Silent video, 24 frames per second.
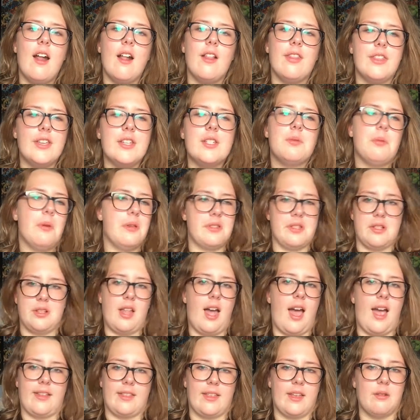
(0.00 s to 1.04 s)
This wasn't
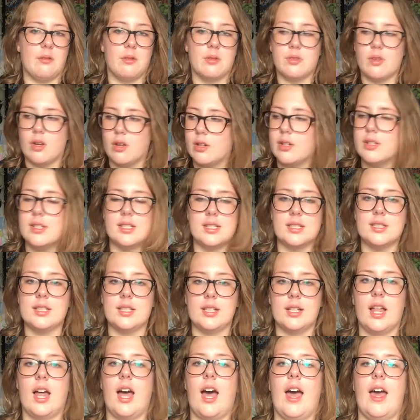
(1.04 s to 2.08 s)
like that. It was honestly
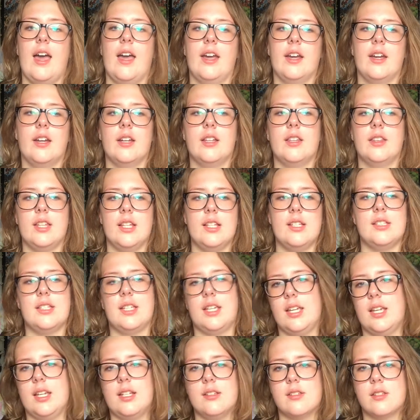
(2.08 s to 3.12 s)
like these
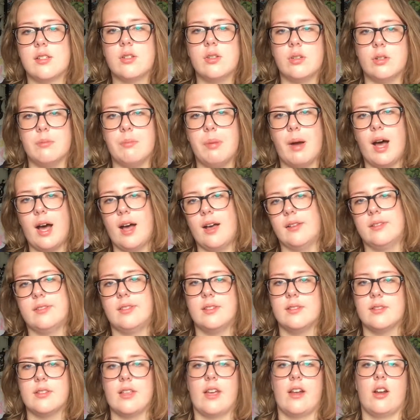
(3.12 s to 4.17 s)
kids could pass
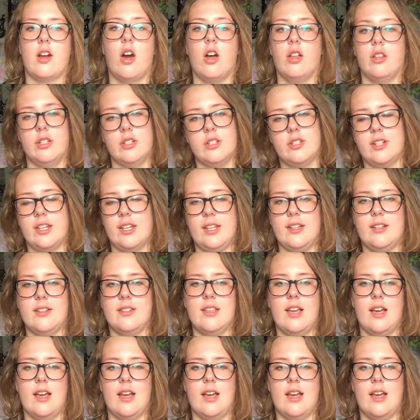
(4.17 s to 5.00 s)
as like college kids.